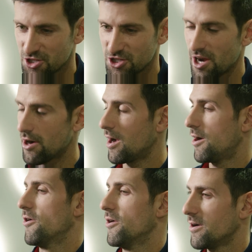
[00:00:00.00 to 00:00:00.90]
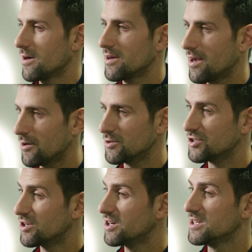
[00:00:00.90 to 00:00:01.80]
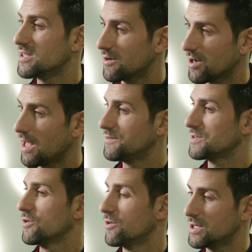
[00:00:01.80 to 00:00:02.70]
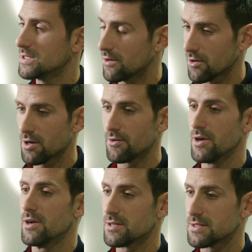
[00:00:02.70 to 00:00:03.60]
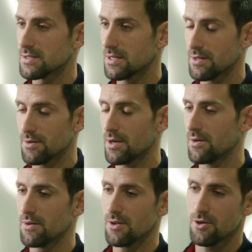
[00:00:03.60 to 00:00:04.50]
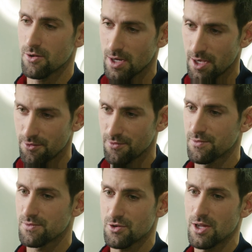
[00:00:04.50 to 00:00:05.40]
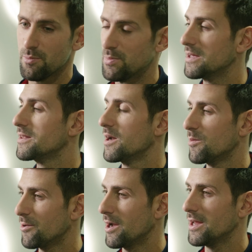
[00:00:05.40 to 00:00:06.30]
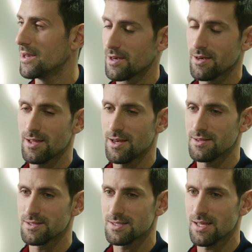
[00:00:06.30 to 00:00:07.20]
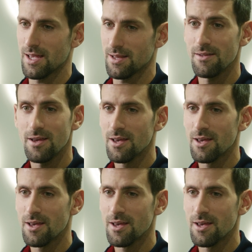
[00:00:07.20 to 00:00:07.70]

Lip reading: share our journeys, our life stories, our careers, and you know, kind of try to pick their brain and understand